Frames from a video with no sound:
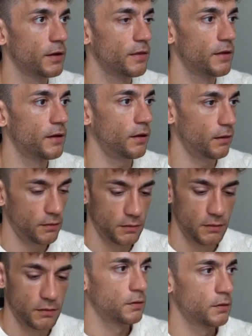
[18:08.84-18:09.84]
like that.
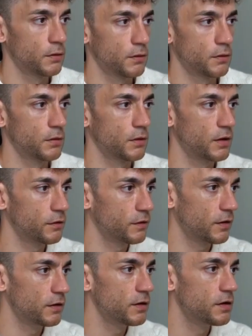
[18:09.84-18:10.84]
And I'll
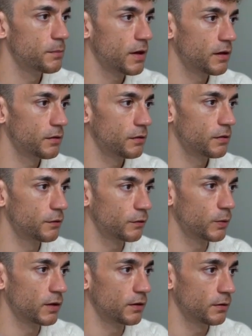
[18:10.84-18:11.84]
say you can make the
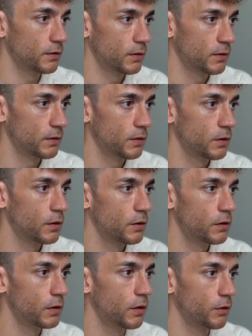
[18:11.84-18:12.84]
tweet
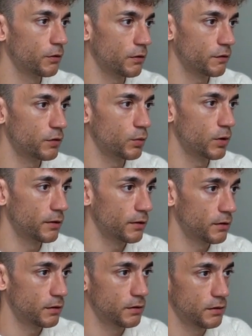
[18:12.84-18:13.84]
longer if you want.
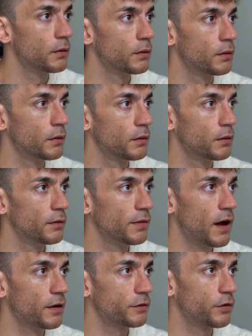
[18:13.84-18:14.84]

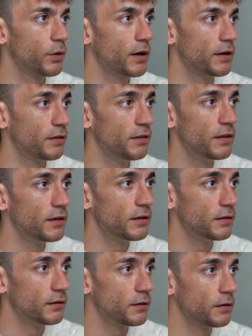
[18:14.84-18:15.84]
Now it's created
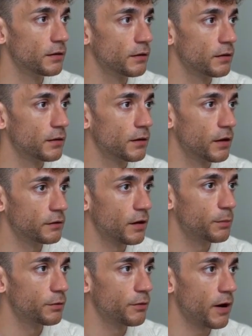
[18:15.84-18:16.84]
the
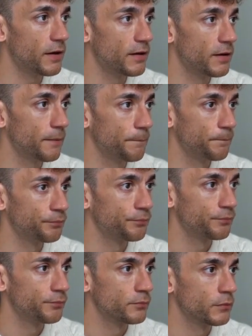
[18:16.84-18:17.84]
example right here.
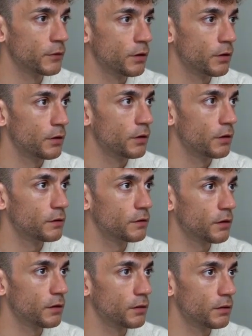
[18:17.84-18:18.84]
And
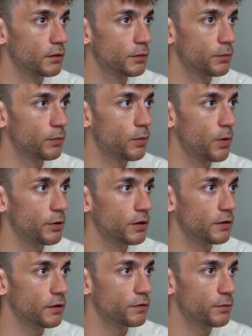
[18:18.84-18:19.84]
so what we're going
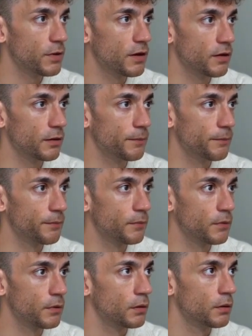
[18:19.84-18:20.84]
to do from here
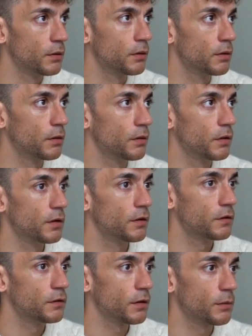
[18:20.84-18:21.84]

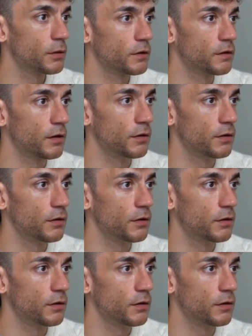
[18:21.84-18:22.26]
is I'm going to say,